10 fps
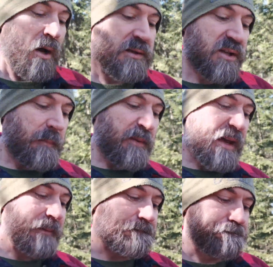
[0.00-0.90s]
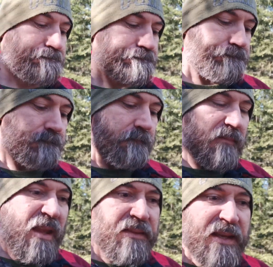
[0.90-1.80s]
On top of that,
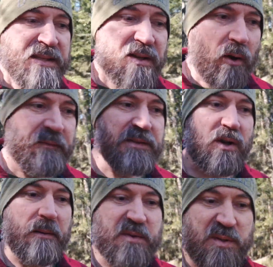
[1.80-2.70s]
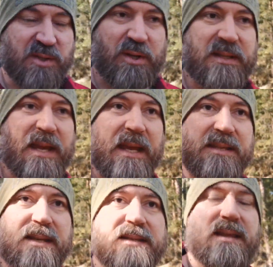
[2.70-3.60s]
there's oftentimes restricted
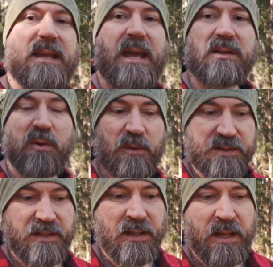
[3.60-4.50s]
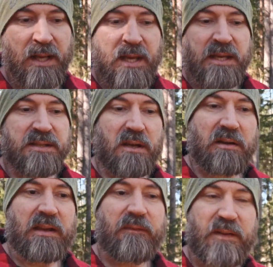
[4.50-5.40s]
access to the outdoors. So
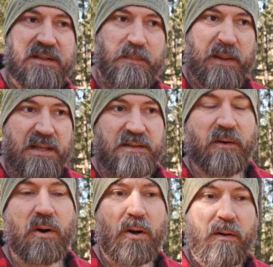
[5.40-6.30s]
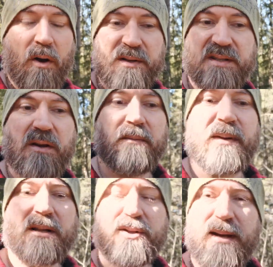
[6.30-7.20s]
if it's because of hostile
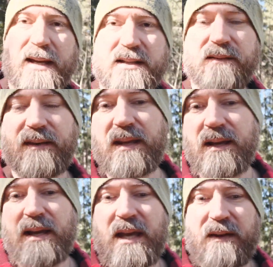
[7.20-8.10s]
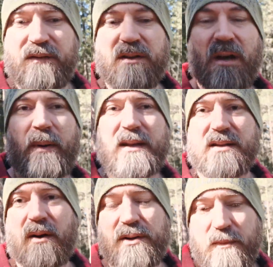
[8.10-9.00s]
military activity, if you go
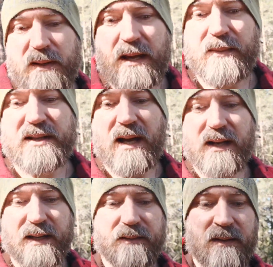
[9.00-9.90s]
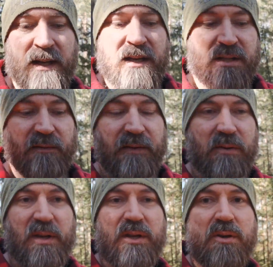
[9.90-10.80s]
outside, you become a target. So if we
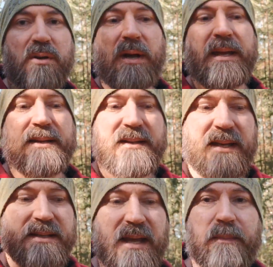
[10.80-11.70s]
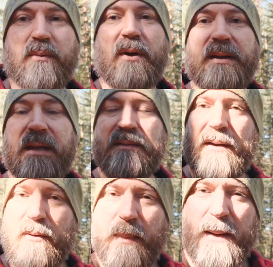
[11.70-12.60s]
look at Ukraine as an example right now,
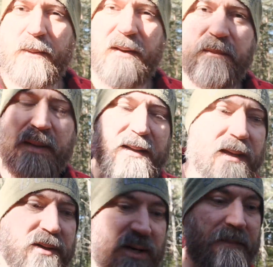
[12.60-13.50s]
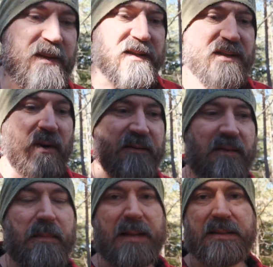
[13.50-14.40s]
there are people that have been trapped inside
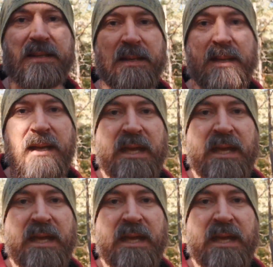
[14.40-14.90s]
for months.